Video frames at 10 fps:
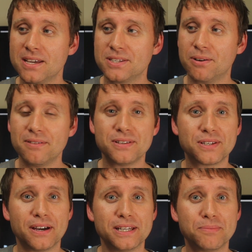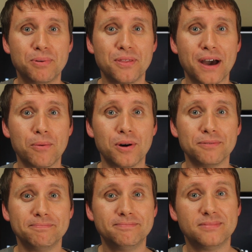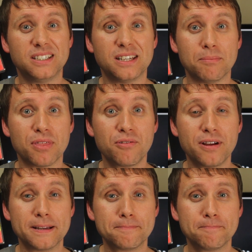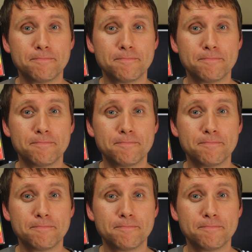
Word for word: So I've decided to put that one at number three.